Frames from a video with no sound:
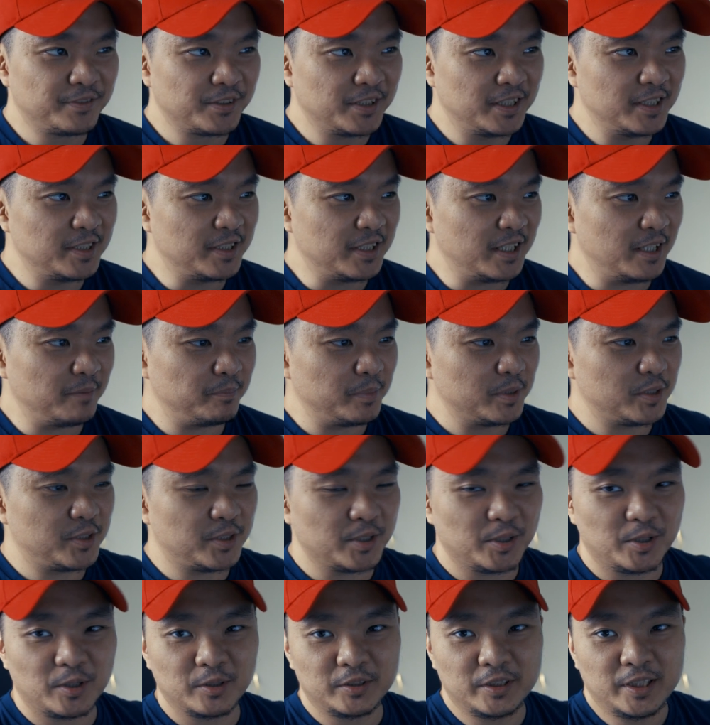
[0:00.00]
for this
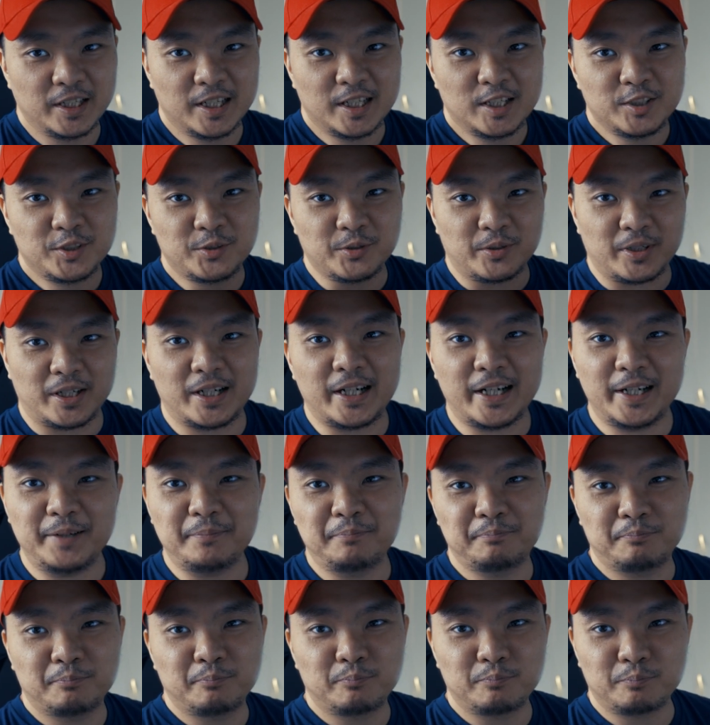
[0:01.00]
episode, so
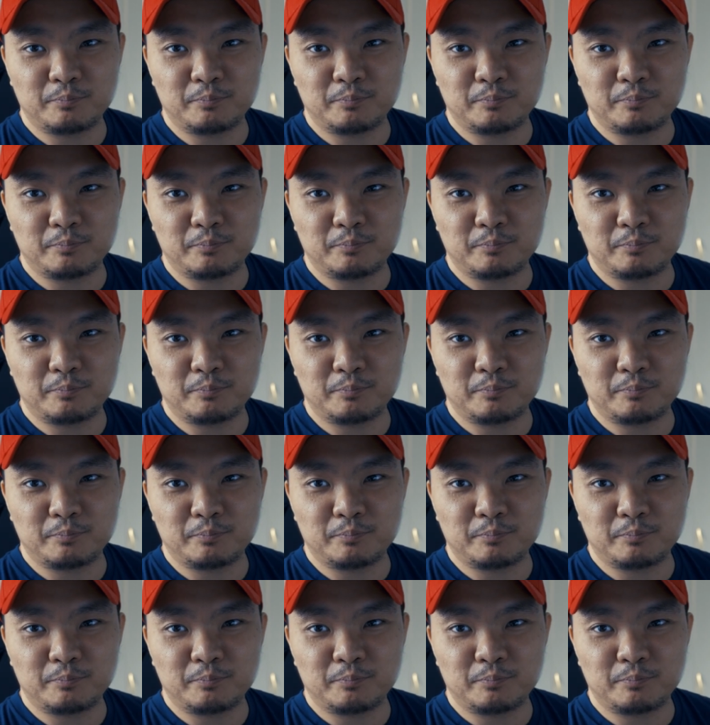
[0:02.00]
I